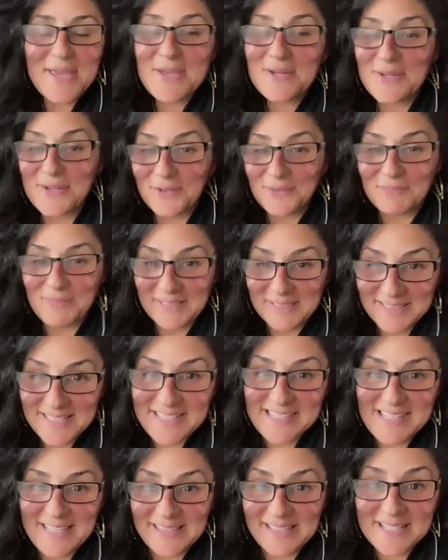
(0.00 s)
No, but
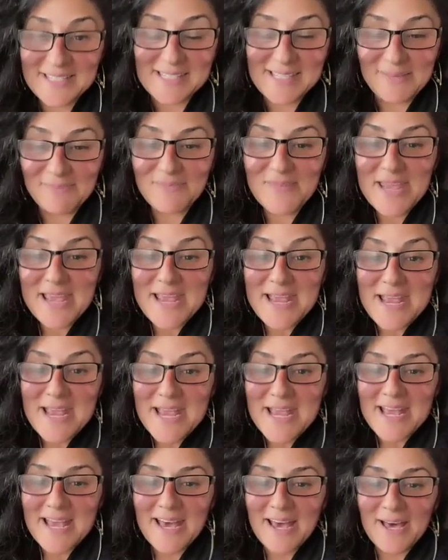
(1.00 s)
listen.
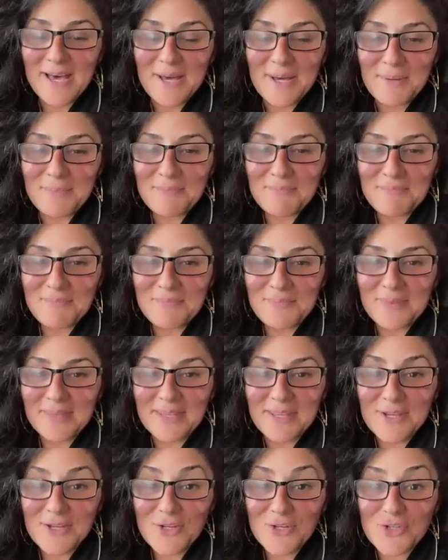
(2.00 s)
The
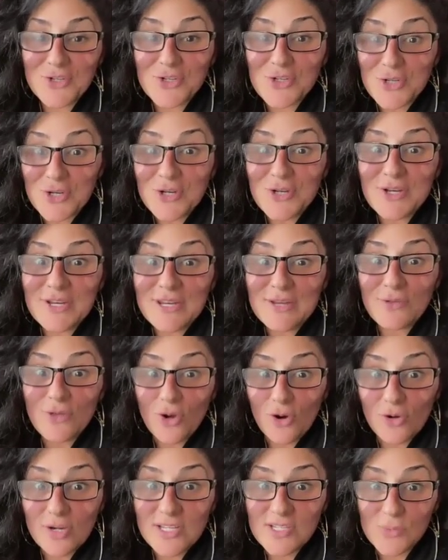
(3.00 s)

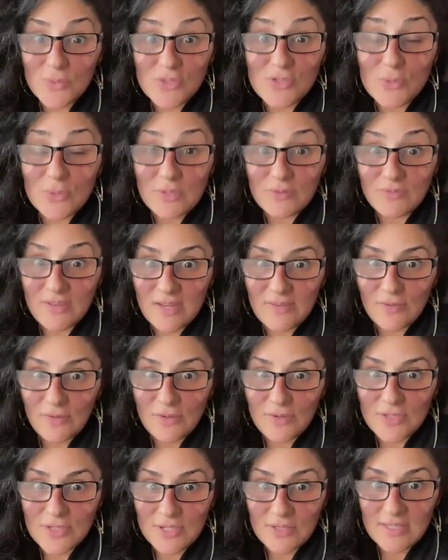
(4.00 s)
artist was doing a
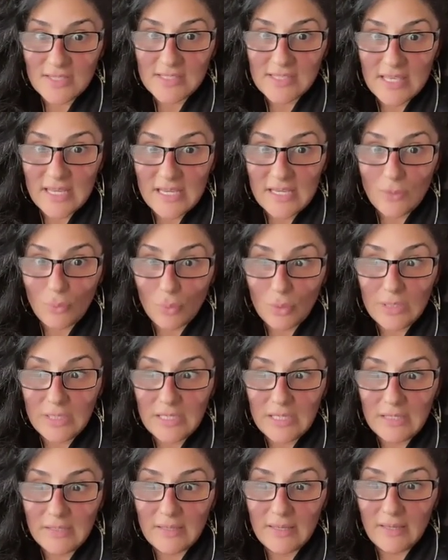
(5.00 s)
favor to this like
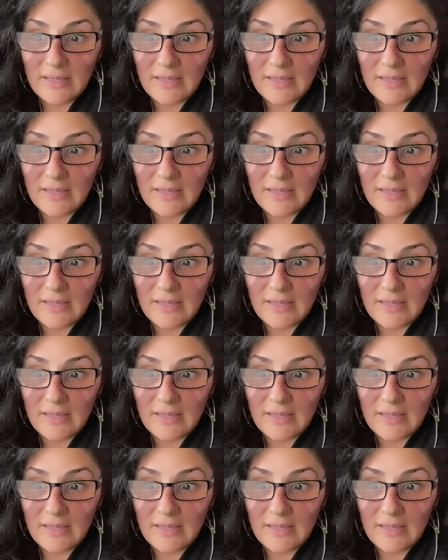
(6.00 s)
really